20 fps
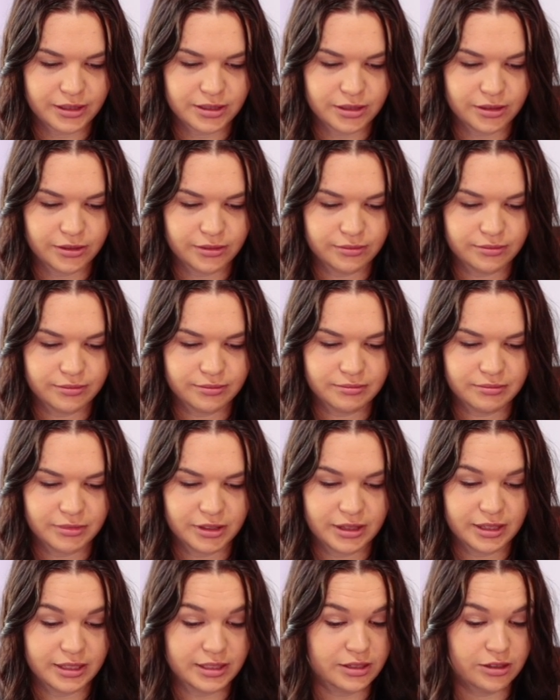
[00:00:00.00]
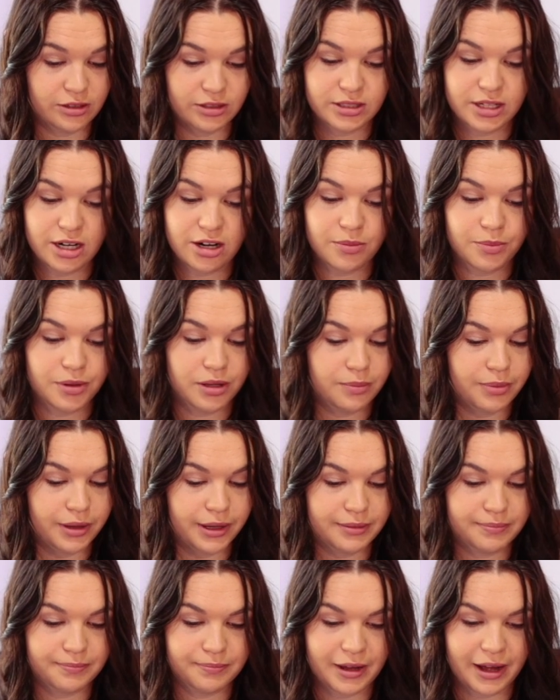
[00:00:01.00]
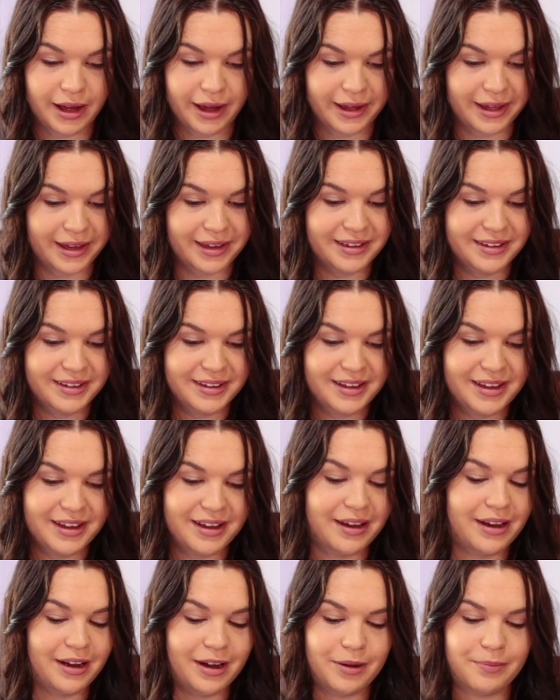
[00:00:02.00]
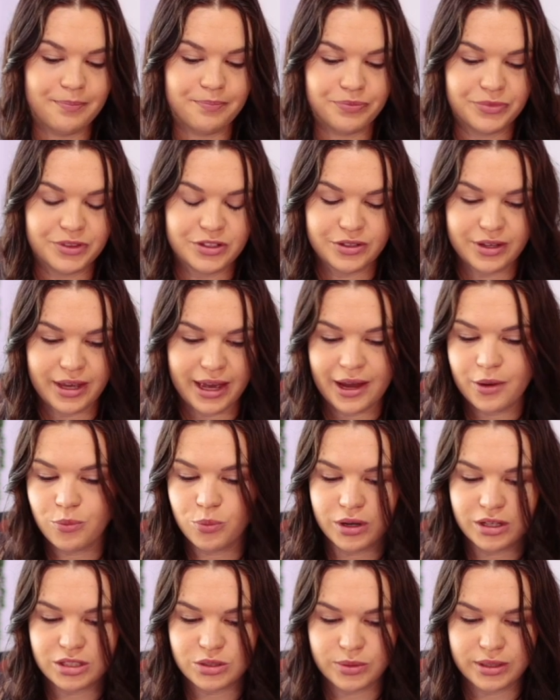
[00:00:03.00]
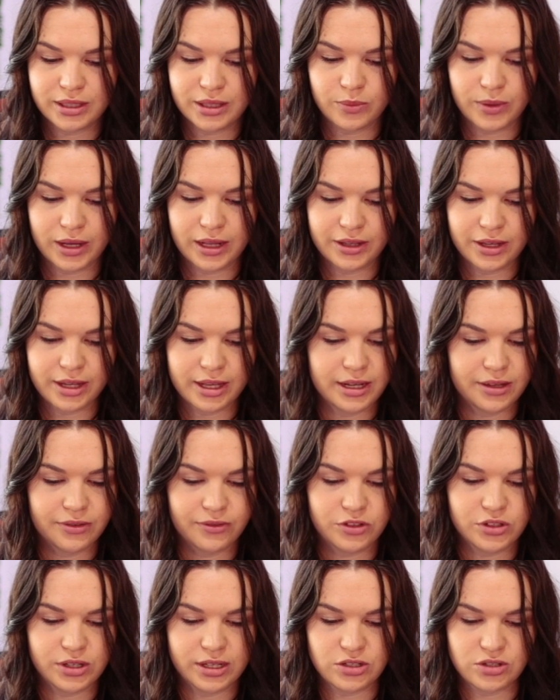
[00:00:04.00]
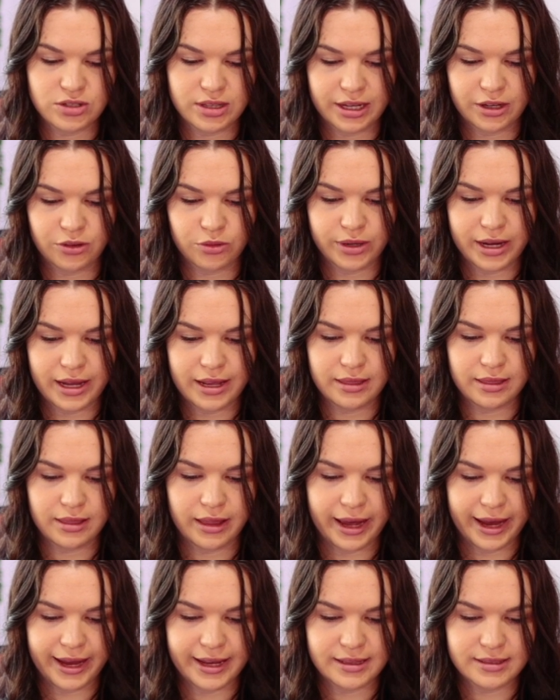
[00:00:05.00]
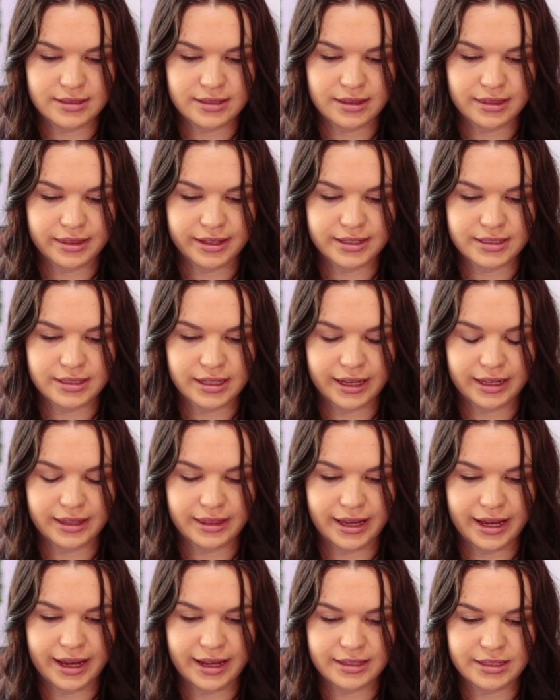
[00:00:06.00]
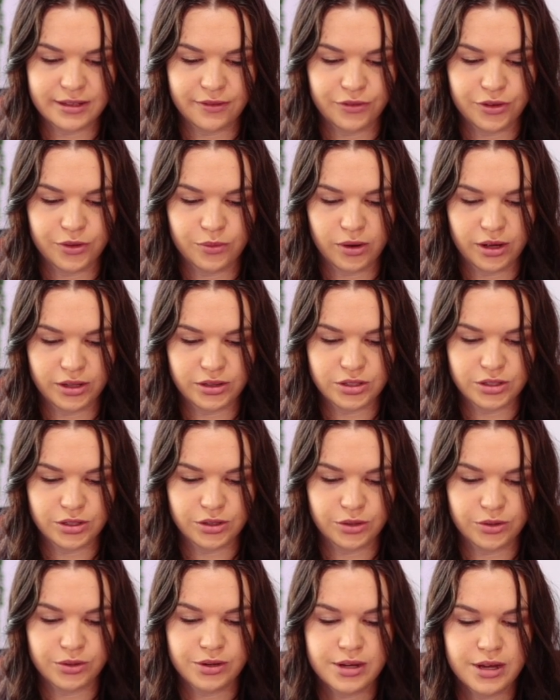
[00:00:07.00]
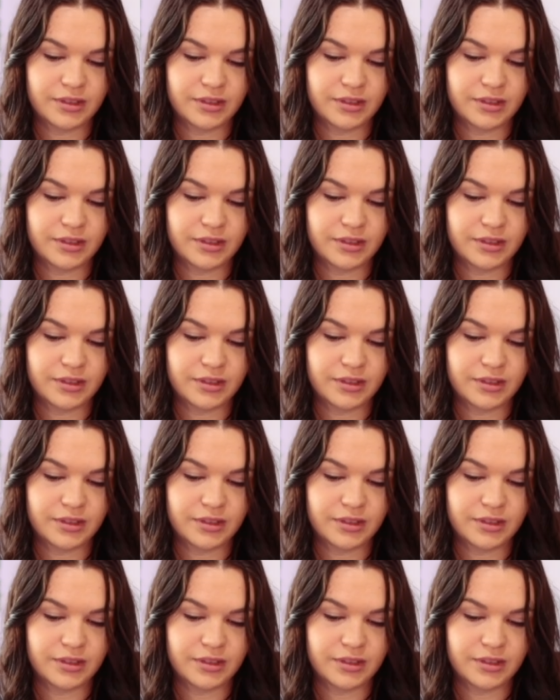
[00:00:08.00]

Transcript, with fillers: So this looks terrible, but hi. So yeah, it works really well. You can even just like create lines and things like that if you want to.